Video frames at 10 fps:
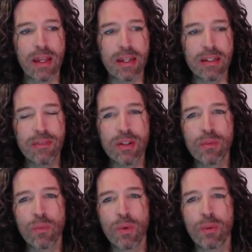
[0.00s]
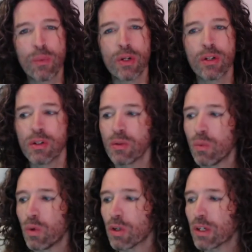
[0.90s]
and even when we're
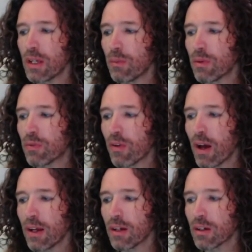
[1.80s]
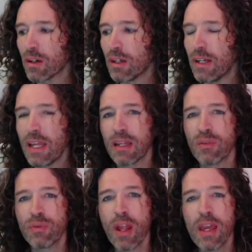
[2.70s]
working with fire and naked
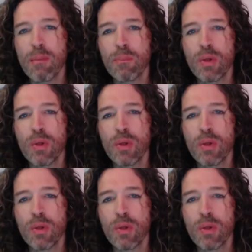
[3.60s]
flame,